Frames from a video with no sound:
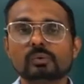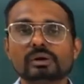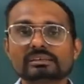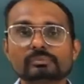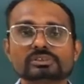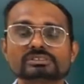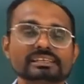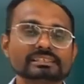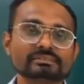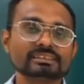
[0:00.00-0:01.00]
what about
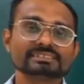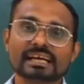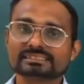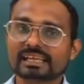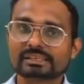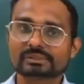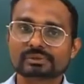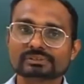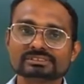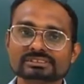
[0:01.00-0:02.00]
negatively charged
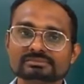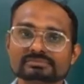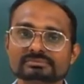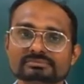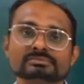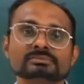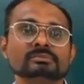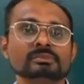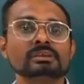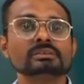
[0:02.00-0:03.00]
electrons?
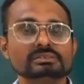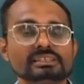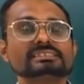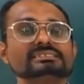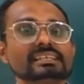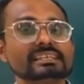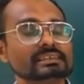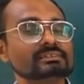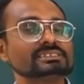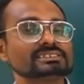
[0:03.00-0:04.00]
These
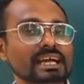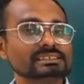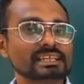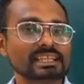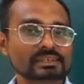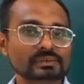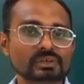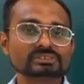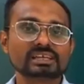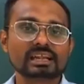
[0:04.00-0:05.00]
negatively charged
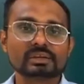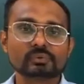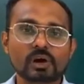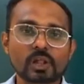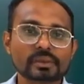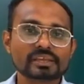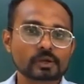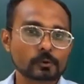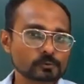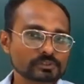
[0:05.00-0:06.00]
electrons are revolving
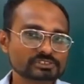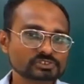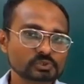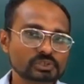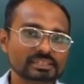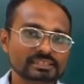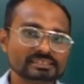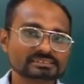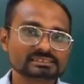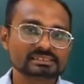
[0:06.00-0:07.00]
around the
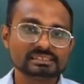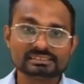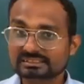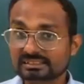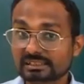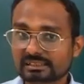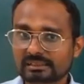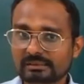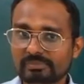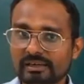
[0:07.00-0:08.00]
nucleus in
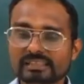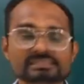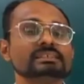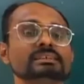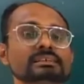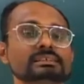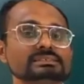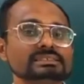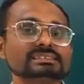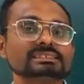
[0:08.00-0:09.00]
circular paths,
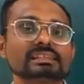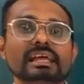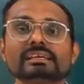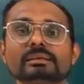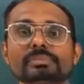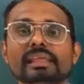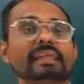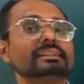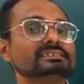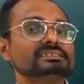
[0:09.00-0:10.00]
just like
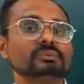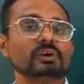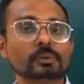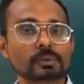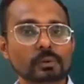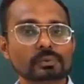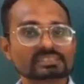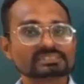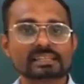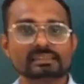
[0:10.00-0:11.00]
planets revolve around the
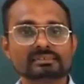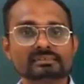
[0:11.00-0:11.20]
sun.